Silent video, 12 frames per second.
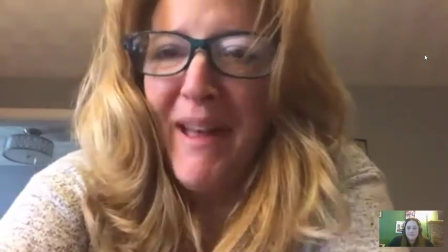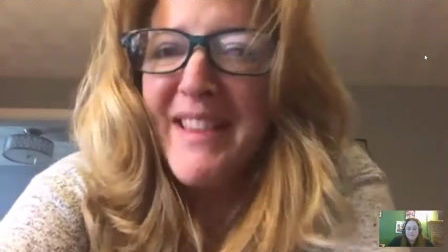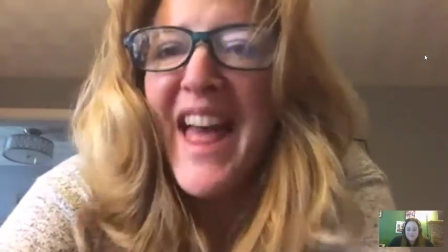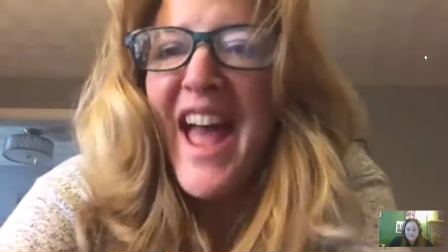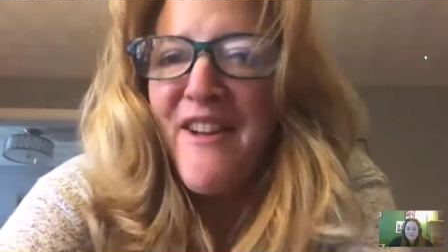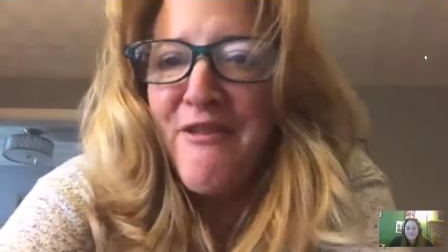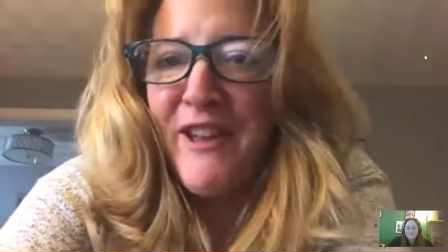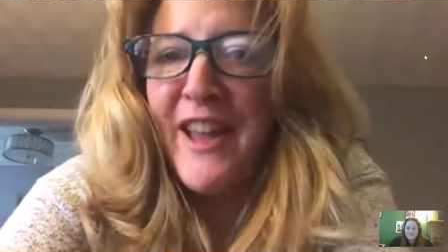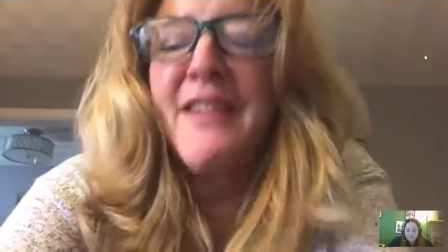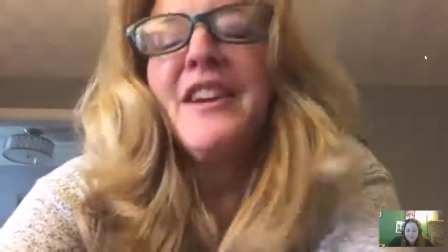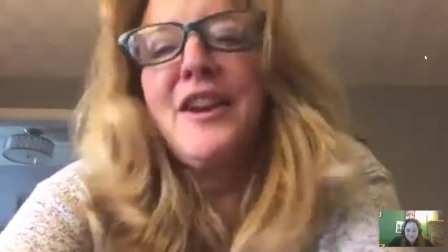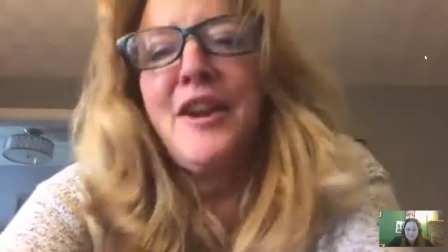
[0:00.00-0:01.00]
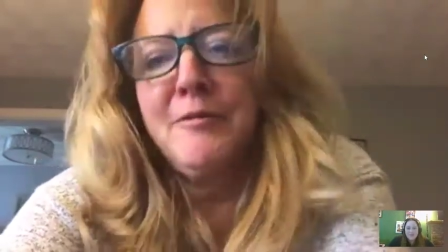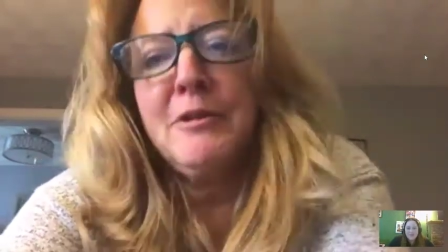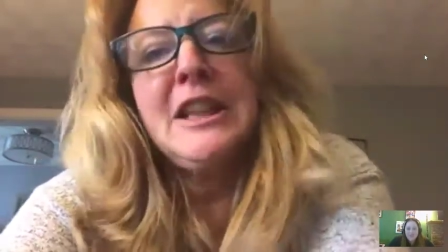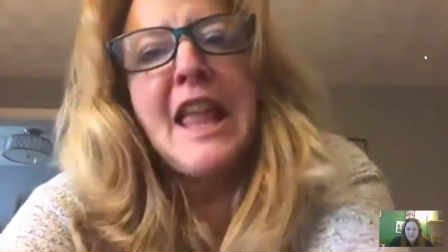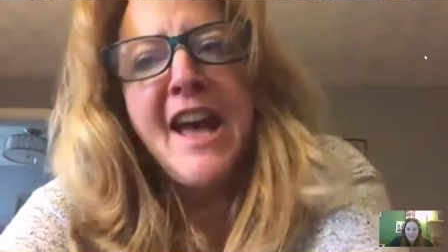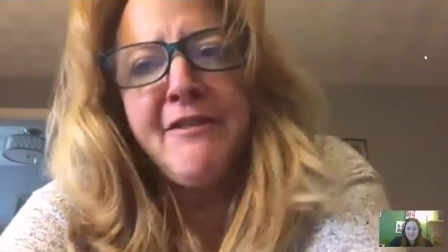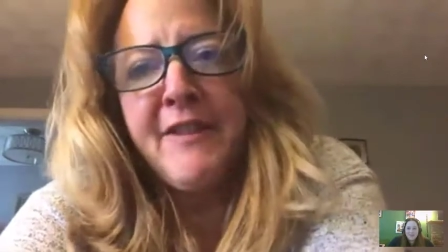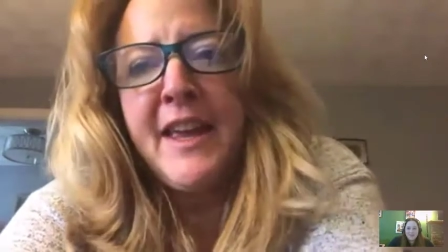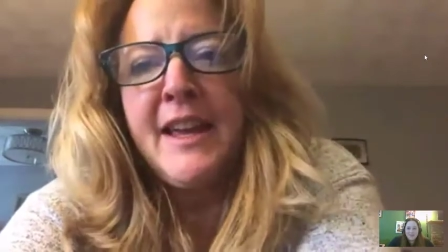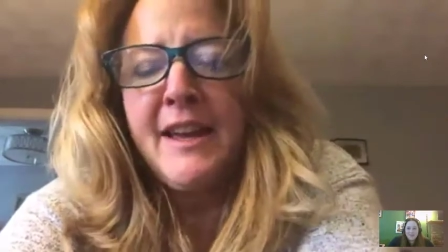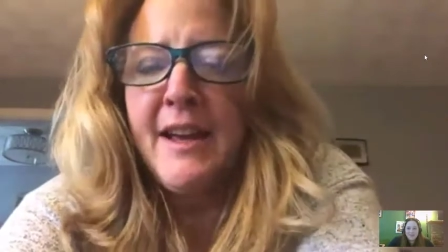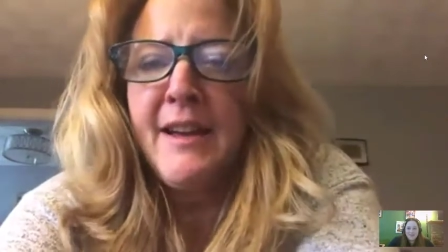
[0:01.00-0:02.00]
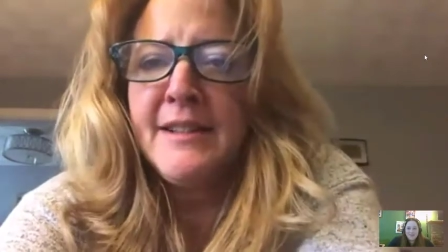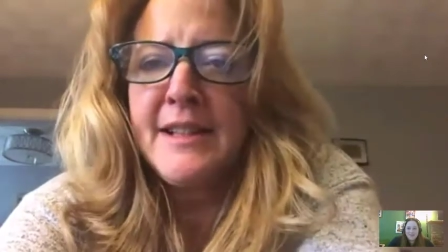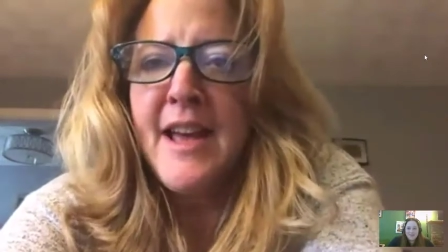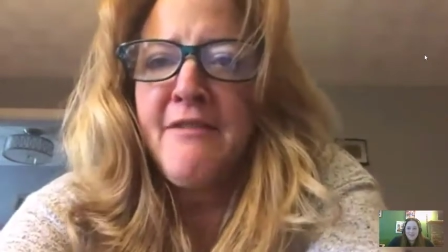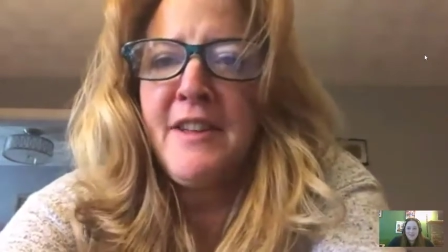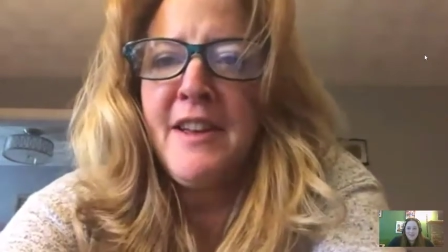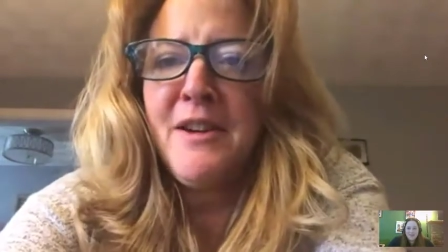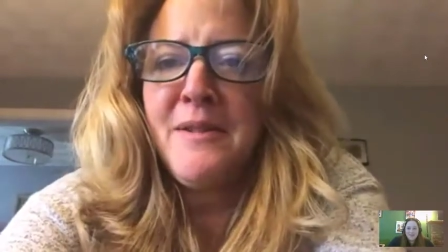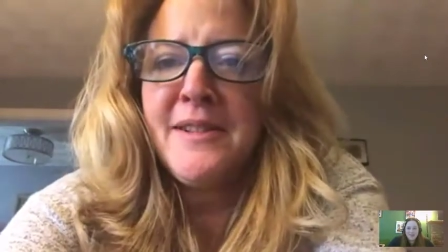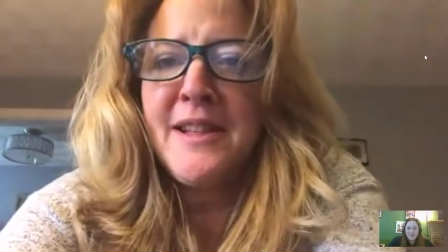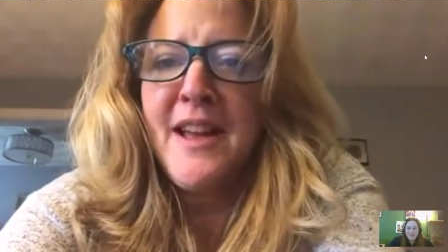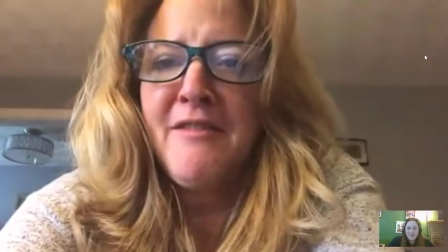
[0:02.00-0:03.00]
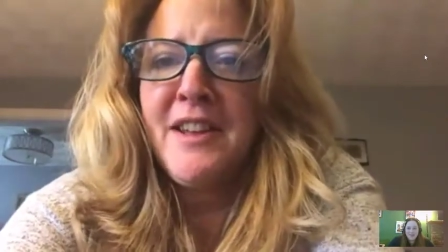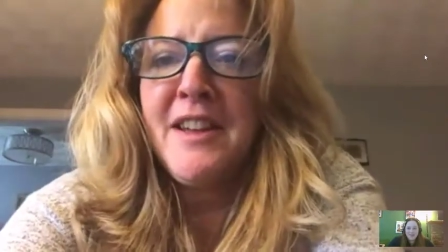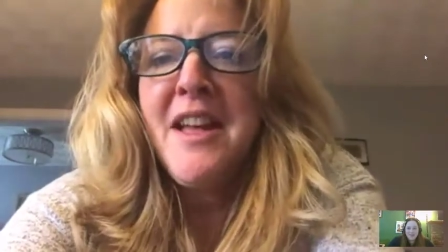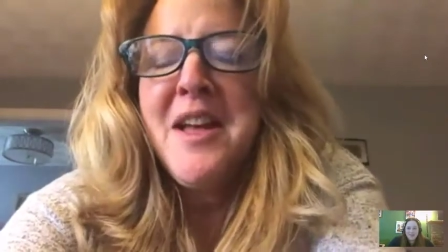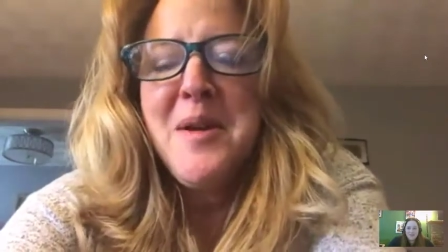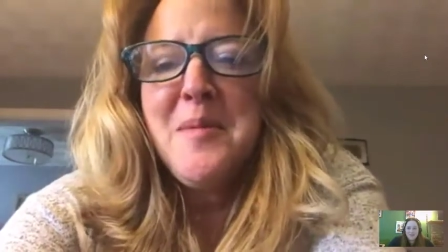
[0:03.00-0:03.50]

by laughing, laughing, guys, laughing, always laughing.